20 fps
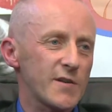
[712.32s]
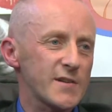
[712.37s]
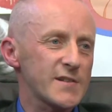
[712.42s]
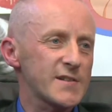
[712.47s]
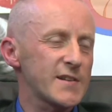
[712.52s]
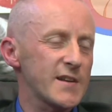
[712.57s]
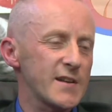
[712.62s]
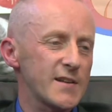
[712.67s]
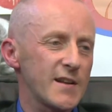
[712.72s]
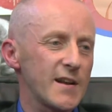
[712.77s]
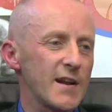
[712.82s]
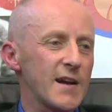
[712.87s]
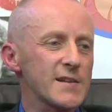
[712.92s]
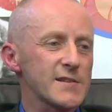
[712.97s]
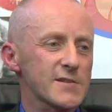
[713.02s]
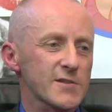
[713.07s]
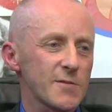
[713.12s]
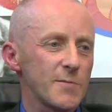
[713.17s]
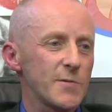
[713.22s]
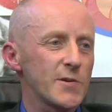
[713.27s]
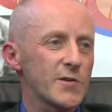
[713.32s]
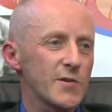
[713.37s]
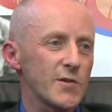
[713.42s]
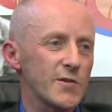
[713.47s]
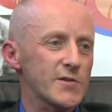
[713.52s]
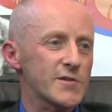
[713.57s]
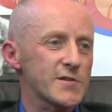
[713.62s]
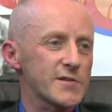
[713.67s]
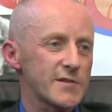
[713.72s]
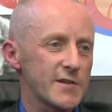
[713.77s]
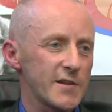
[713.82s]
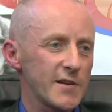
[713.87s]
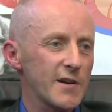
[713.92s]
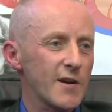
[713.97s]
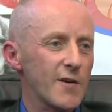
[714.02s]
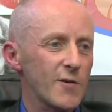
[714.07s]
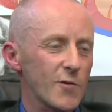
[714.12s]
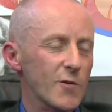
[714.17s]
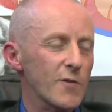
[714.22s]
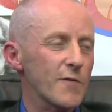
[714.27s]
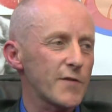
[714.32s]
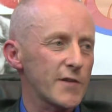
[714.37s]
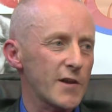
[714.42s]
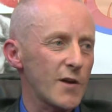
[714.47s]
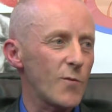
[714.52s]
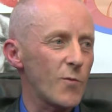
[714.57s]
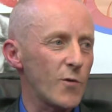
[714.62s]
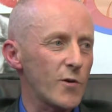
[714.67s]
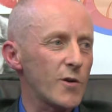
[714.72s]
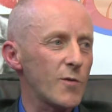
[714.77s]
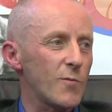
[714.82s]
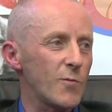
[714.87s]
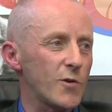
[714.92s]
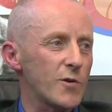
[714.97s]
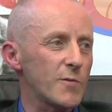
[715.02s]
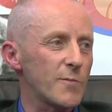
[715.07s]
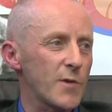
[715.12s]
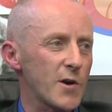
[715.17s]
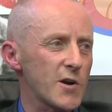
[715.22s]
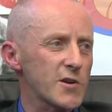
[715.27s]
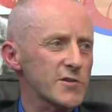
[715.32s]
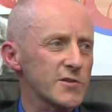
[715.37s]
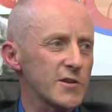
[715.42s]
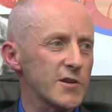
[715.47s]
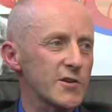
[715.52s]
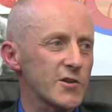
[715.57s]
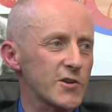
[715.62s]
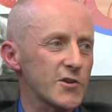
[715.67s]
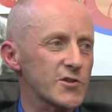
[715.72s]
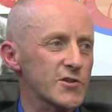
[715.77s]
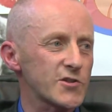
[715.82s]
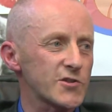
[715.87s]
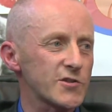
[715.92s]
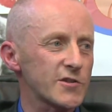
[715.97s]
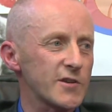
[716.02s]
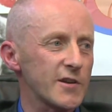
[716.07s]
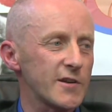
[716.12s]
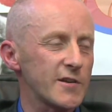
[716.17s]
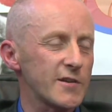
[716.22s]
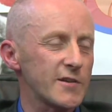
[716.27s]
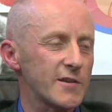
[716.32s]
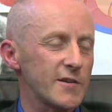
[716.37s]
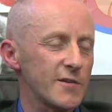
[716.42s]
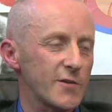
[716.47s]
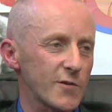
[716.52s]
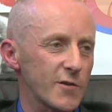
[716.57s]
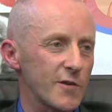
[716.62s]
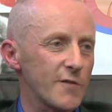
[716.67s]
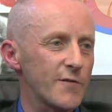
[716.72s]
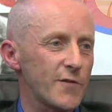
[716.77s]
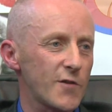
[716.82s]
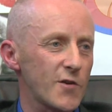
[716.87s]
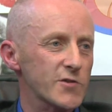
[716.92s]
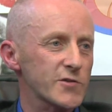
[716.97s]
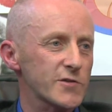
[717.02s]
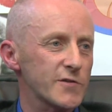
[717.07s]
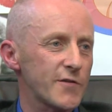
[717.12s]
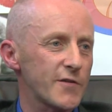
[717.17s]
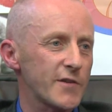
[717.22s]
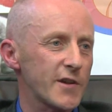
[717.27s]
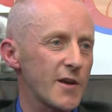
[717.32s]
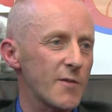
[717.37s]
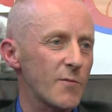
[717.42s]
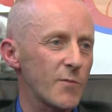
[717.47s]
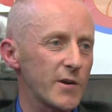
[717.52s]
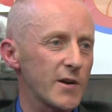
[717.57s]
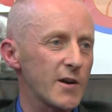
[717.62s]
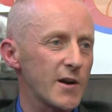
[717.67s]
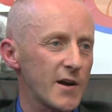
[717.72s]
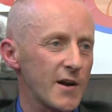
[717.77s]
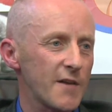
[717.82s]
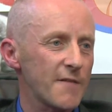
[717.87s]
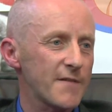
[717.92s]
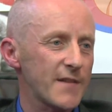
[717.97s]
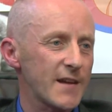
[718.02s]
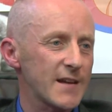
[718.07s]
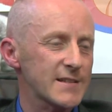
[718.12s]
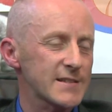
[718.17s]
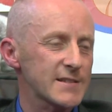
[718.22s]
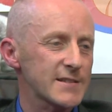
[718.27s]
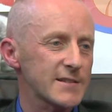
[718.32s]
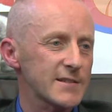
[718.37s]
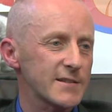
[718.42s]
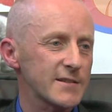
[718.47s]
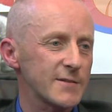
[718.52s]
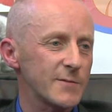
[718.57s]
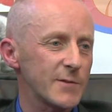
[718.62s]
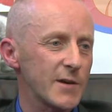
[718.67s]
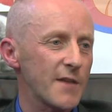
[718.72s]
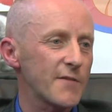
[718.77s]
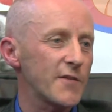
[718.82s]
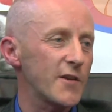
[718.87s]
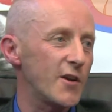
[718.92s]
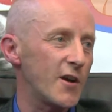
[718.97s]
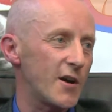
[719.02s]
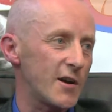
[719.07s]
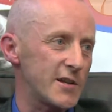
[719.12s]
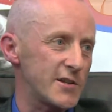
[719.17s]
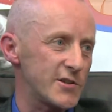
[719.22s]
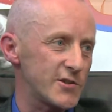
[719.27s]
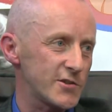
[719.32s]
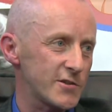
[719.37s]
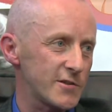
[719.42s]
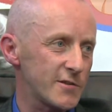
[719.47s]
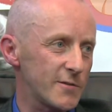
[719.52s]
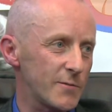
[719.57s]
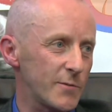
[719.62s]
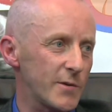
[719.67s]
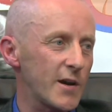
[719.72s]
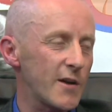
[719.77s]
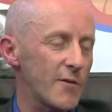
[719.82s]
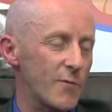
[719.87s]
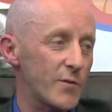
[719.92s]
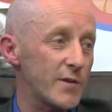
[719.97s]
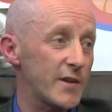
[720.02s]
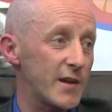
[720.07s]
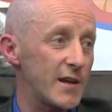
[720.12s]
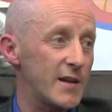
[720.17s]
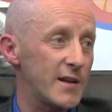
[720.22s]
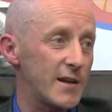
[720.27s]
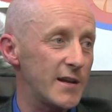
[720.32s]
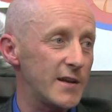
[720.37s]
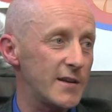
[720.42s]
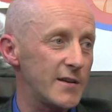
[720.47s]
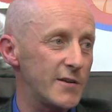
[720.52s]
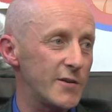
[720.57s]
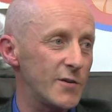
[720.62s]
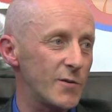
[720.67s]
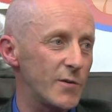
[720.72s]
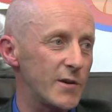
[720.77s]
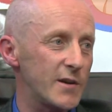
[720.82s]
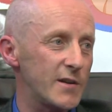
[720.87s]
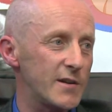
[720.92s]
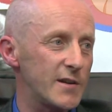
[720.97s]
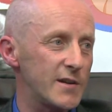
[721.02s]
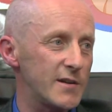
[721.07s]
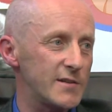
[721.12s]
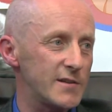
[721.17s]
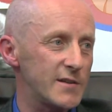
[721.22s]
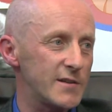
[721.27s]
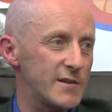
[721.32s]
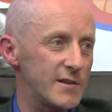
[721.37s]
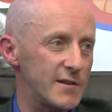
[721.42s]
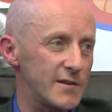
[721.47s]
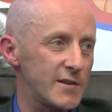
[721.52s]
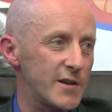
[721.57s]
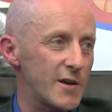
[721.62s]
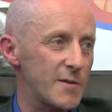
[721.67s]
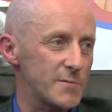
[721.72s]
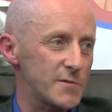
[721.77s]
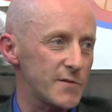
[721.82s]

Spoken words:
As I say, the lads come into us, they are looking for that one-on-one personal touch, and look, unfortunately for them, we have the knowledge, we have what they need, in terms